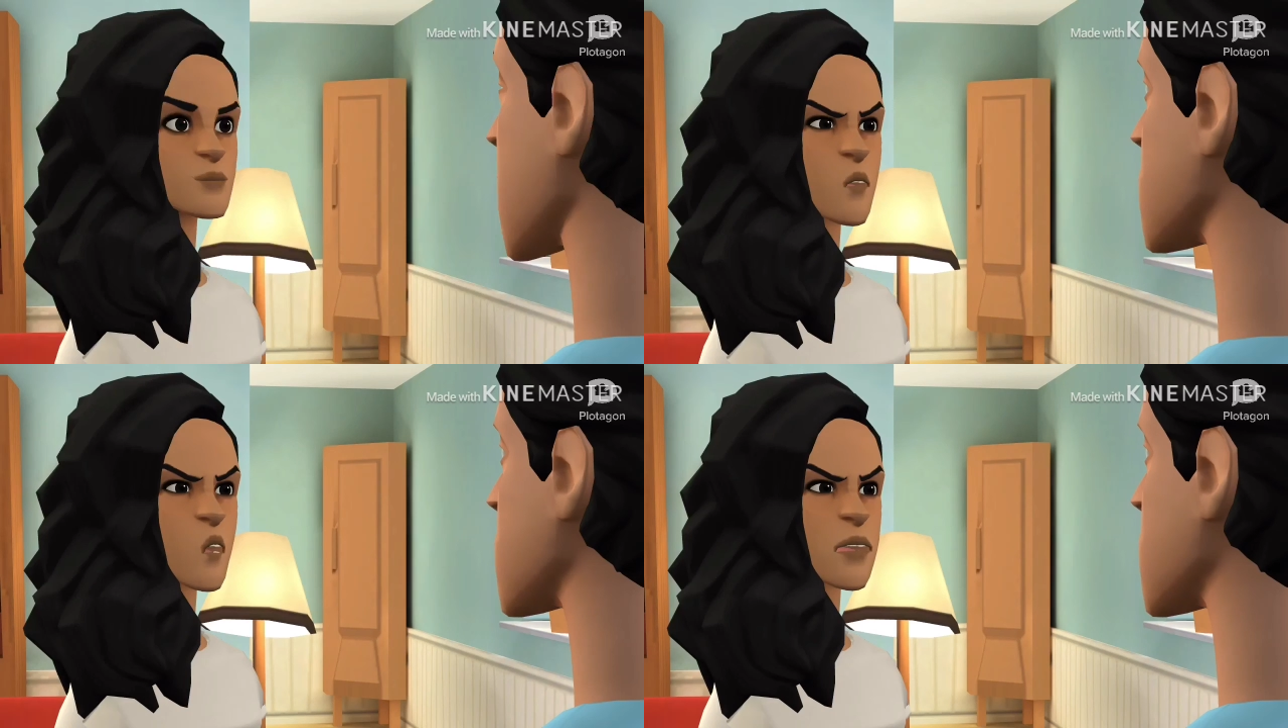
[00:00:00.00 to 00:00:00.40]

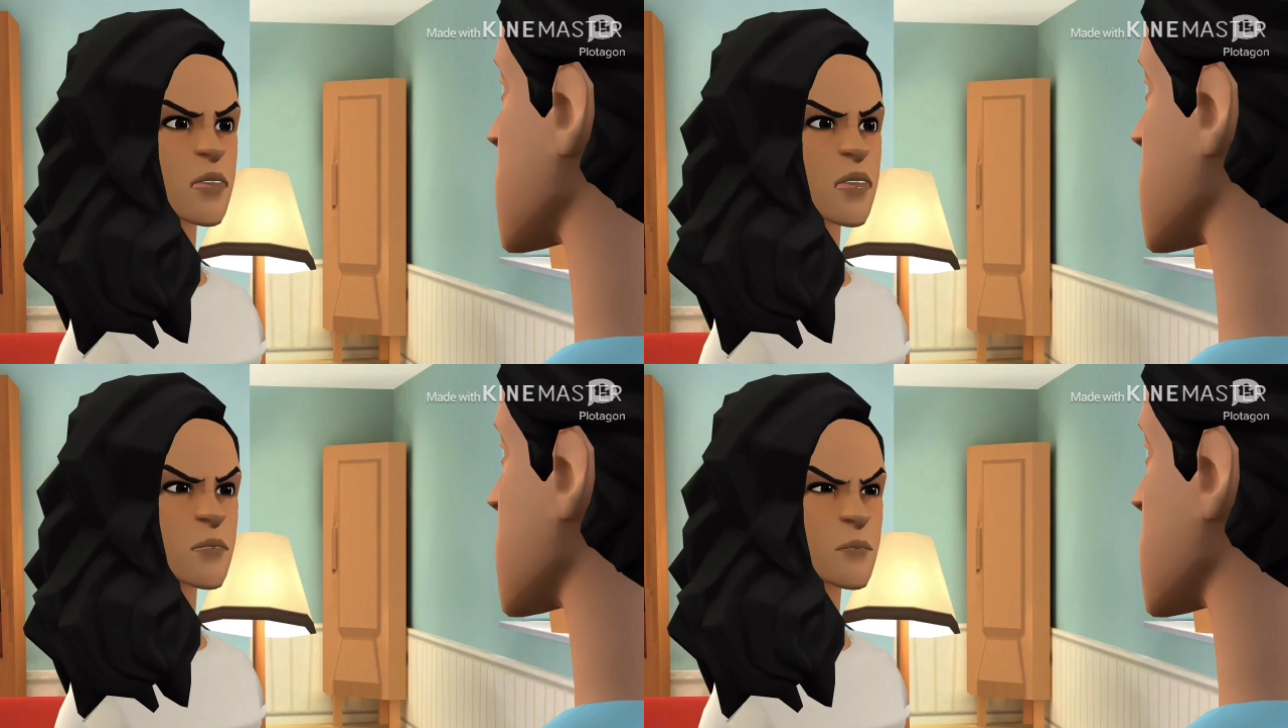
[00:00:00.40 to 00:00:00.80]

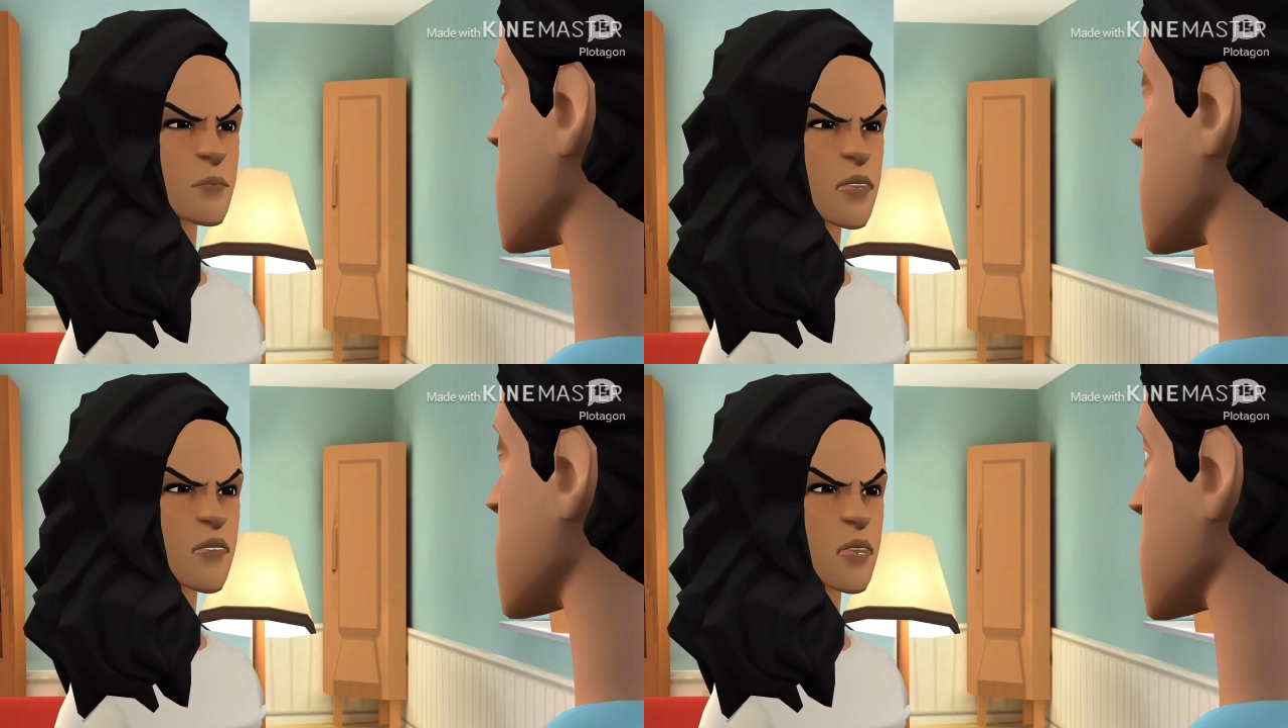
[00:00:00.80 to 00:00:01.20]
Alright,
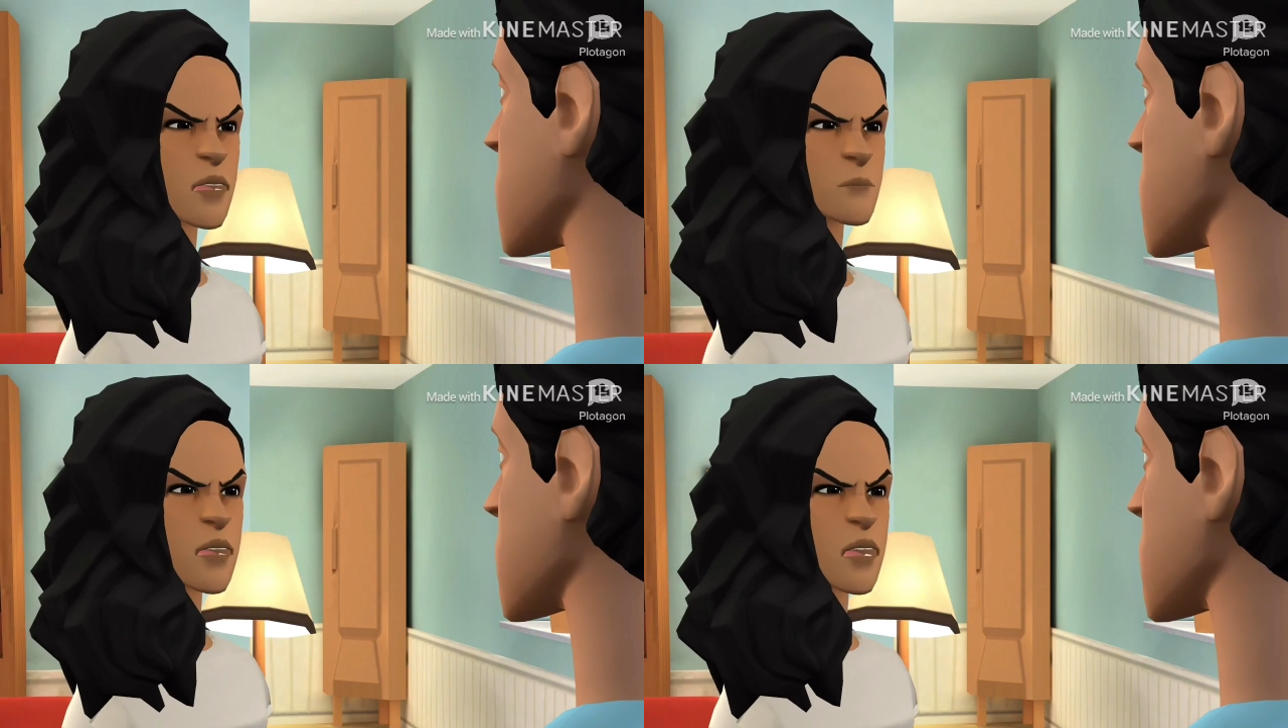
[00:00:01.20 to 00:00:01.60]
after
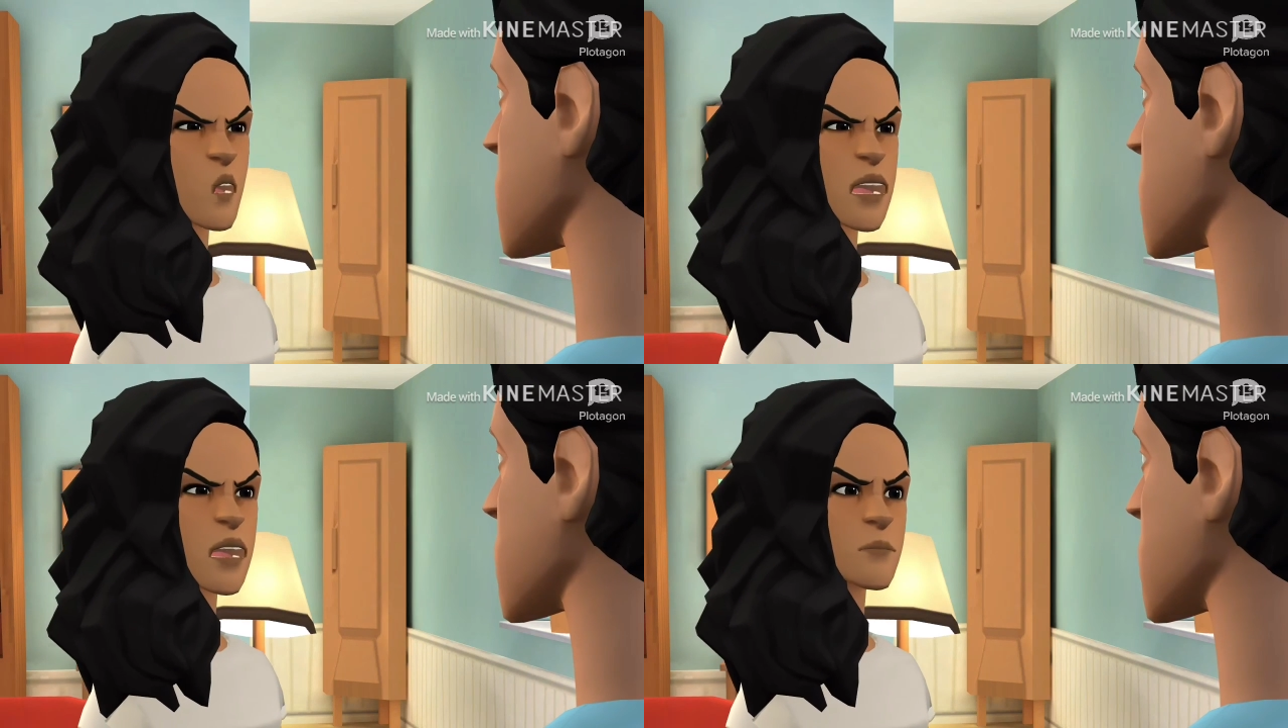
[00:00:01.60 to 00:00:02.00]
I'm done
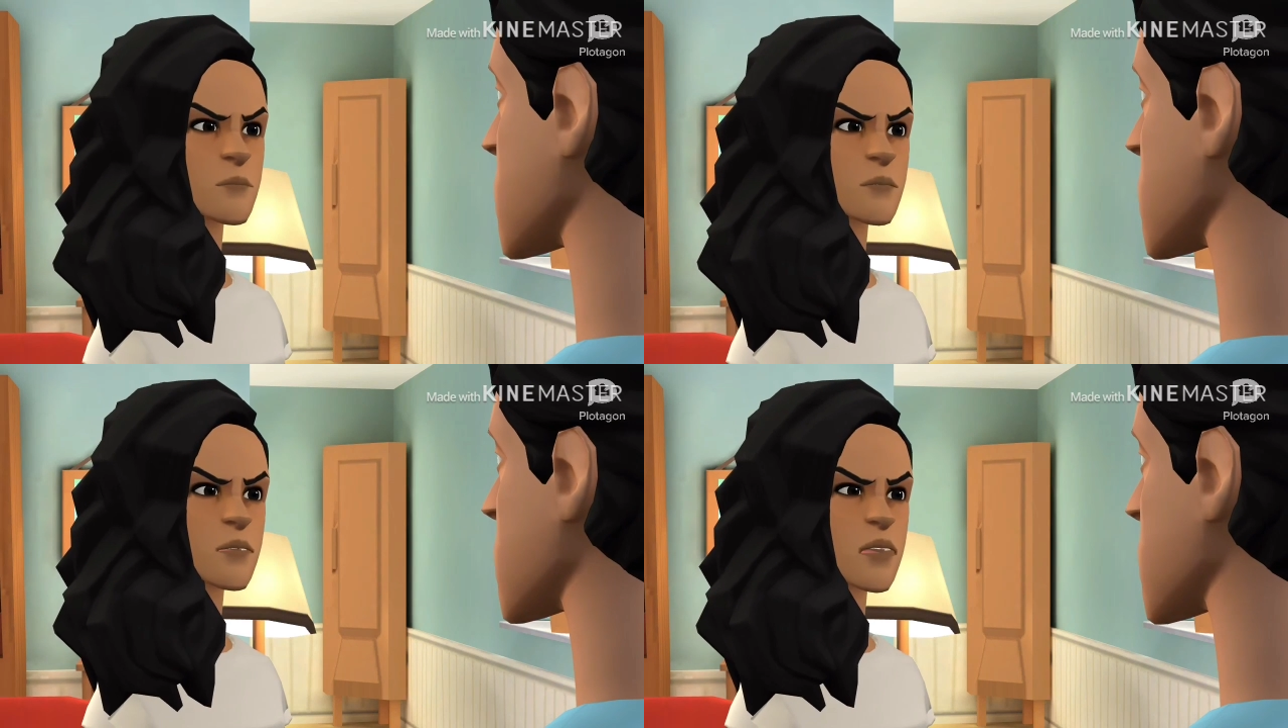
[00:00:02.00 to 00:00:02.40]
with him,
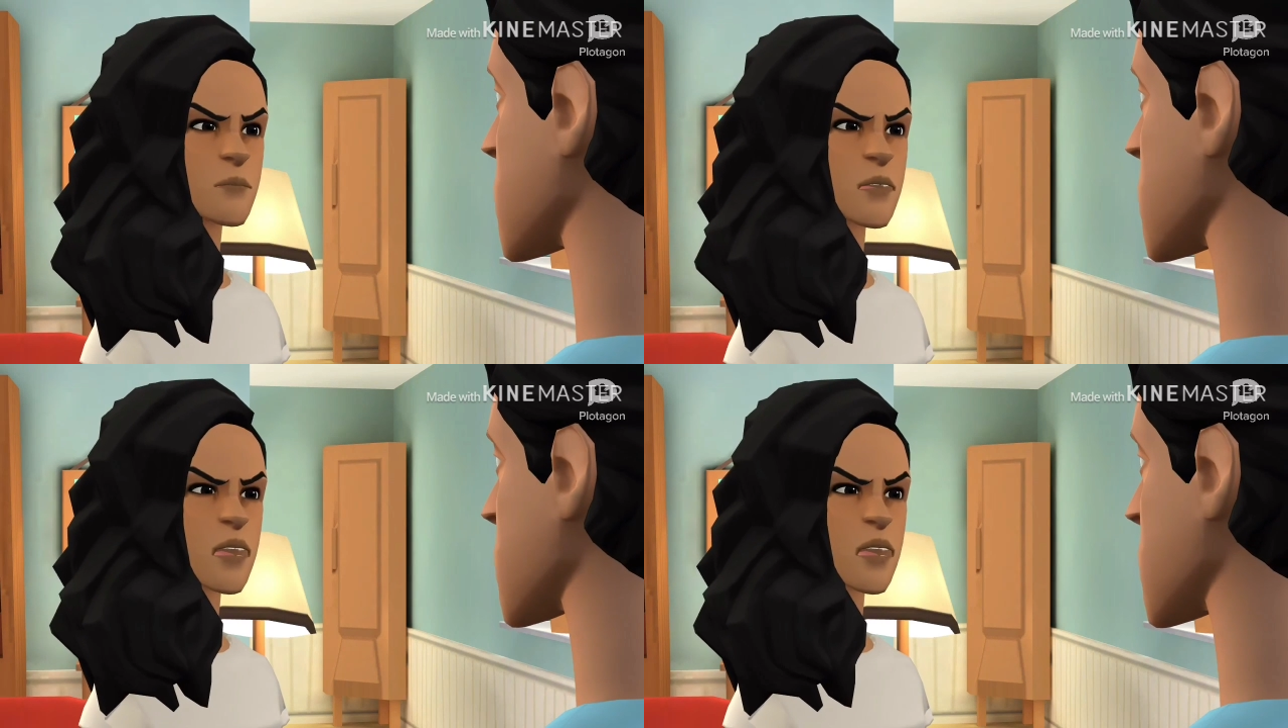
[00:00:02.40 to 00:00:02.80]
I'll
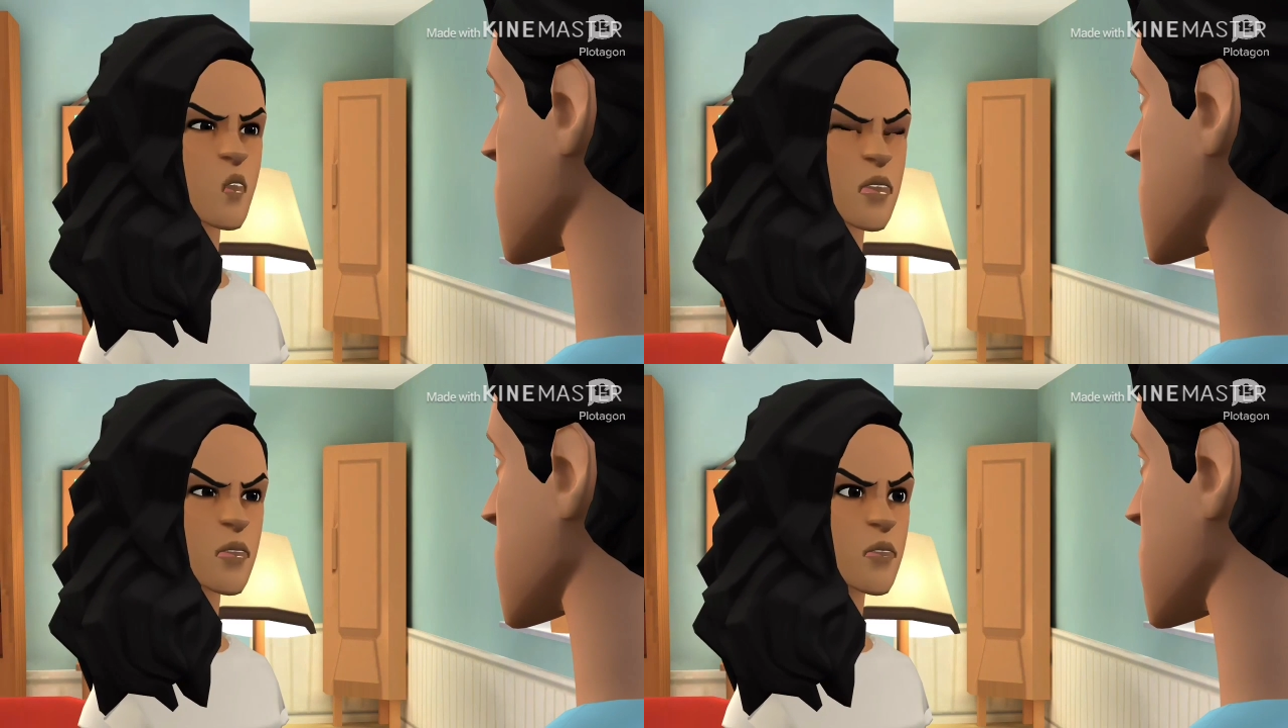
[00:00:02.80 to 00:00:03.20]
be his
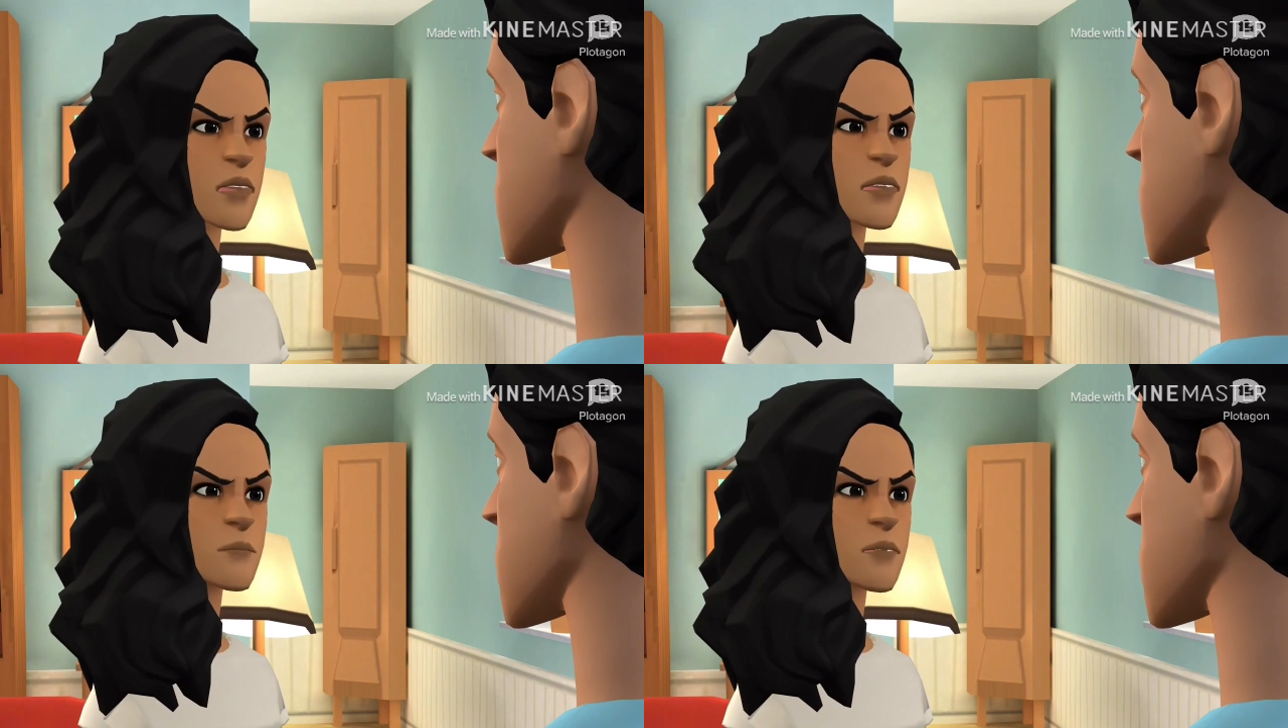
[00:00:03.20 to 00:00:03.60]
worst
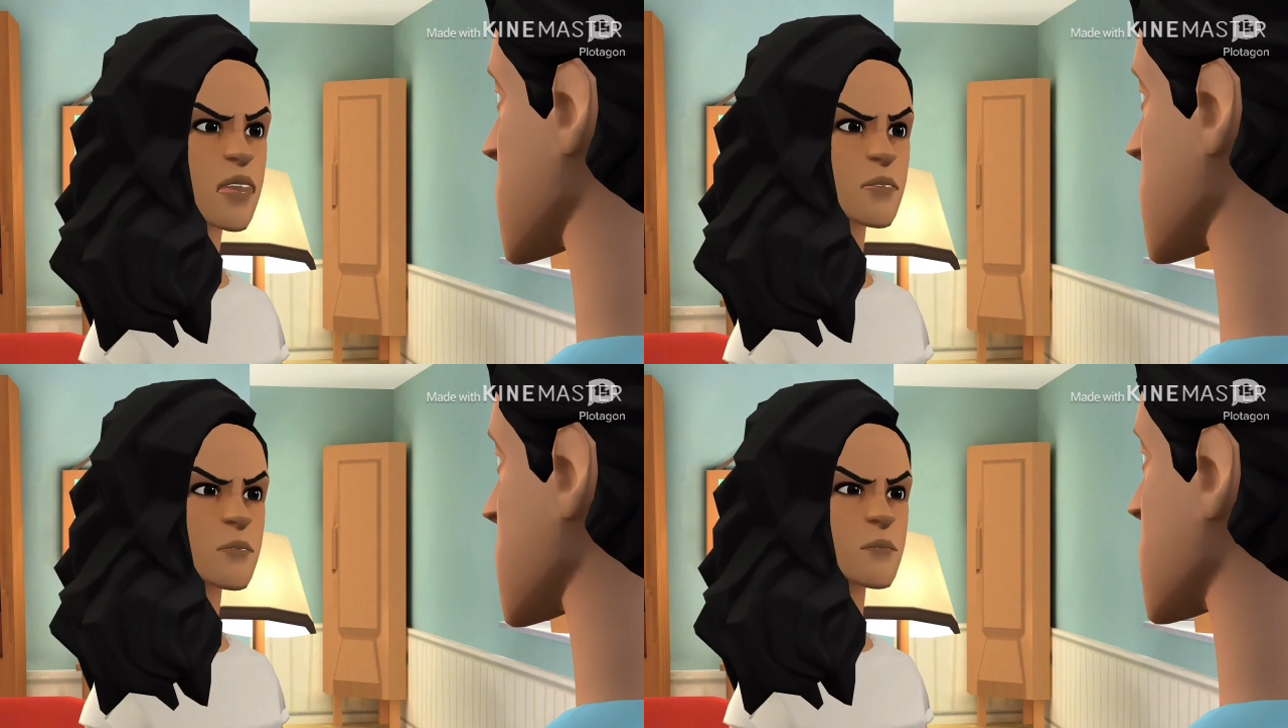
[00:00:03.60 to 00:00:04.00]
nightmare.